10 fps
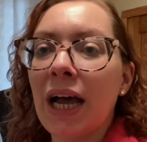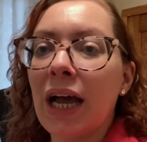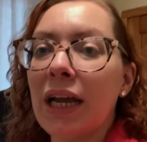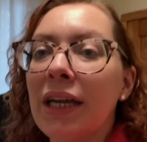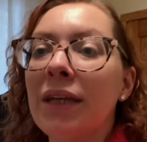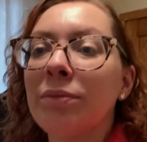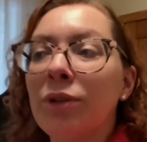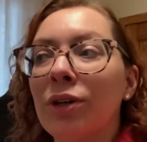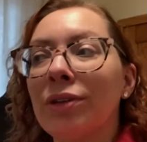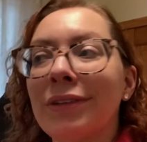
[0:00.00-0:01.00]
I am
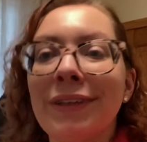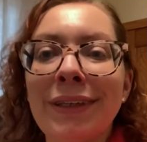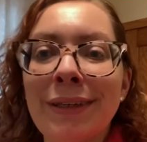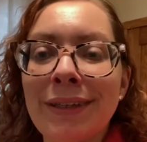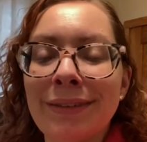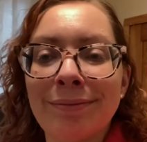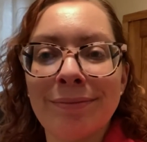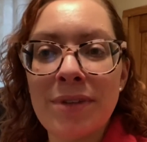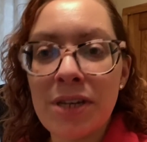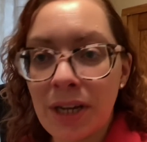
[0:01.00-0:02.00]
currently
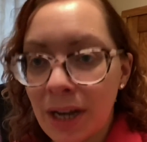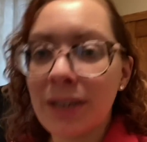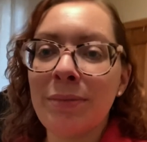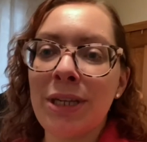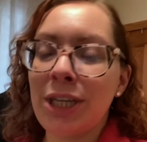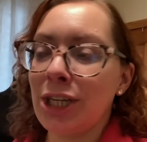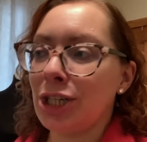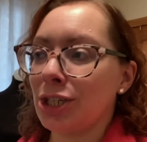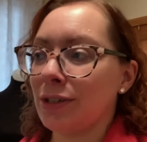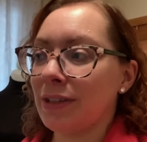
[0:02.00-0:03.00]
not making shirts.